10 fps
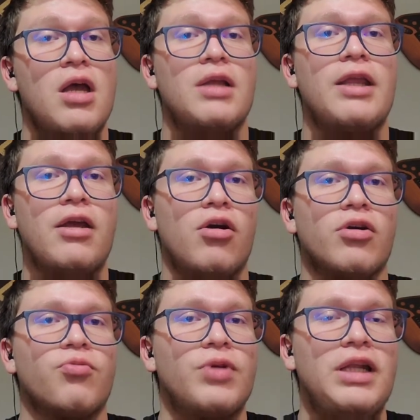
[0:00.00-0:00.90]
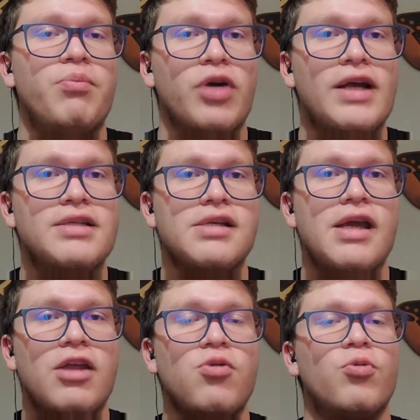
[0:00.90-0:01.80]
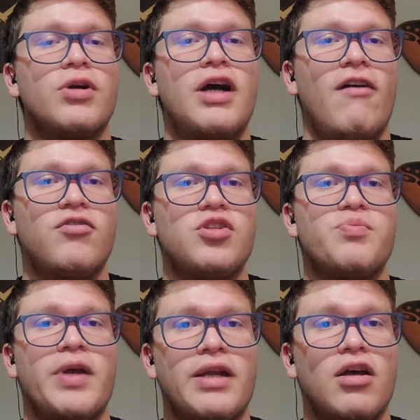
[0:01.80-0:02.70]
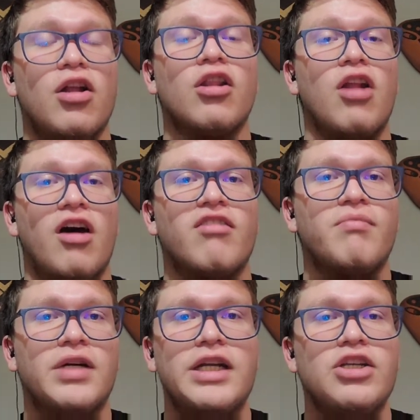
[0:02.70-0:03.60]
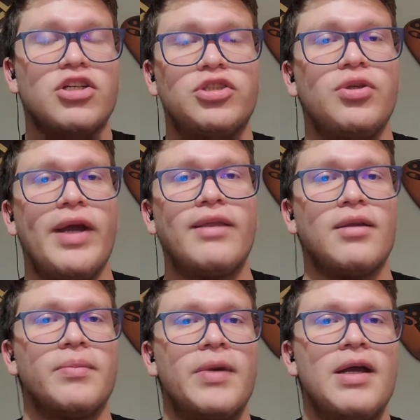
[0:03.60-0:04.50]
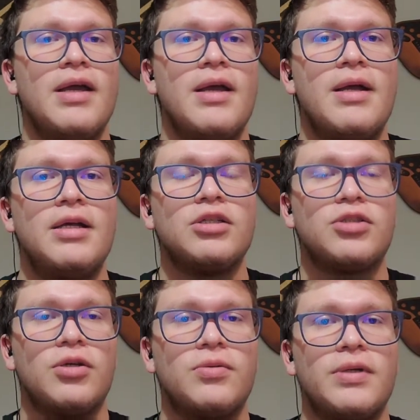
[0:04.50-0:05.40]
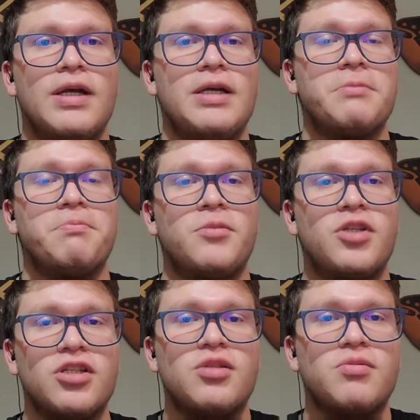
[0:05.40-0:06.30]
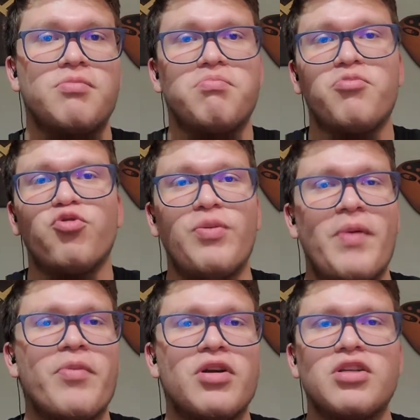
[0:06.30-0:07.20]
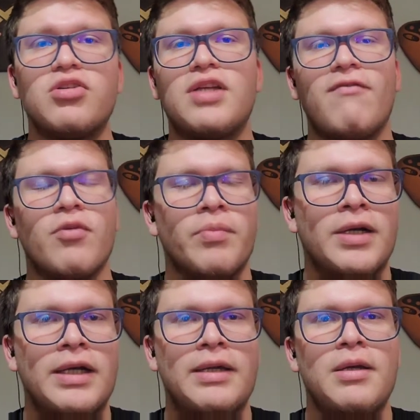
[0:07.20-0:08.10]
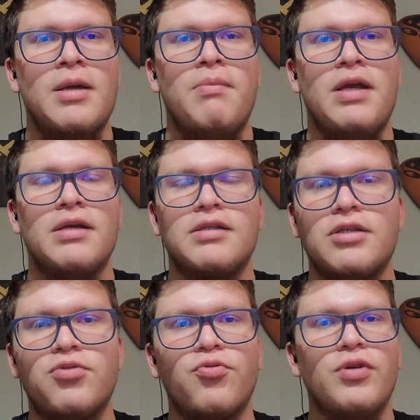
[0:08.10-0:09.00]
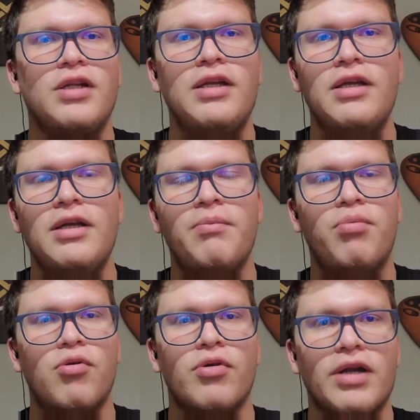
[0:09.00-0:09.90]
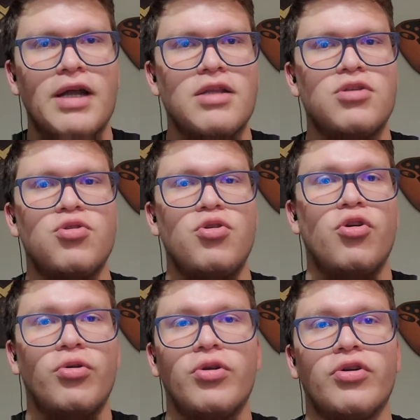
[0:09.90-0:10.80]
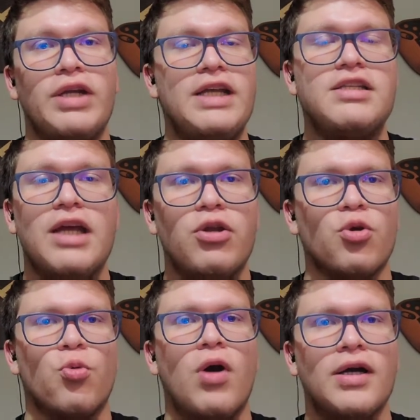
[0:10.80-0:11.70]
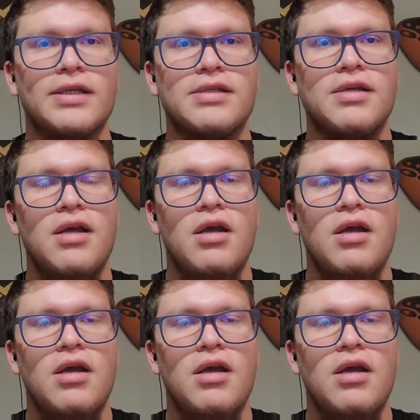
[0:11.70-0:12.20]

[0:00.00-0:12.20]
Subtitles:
They are really pricey, and you will have to spend a lot of money just to get them. So just remember to save your money, because it's really important to know your needs and your wants.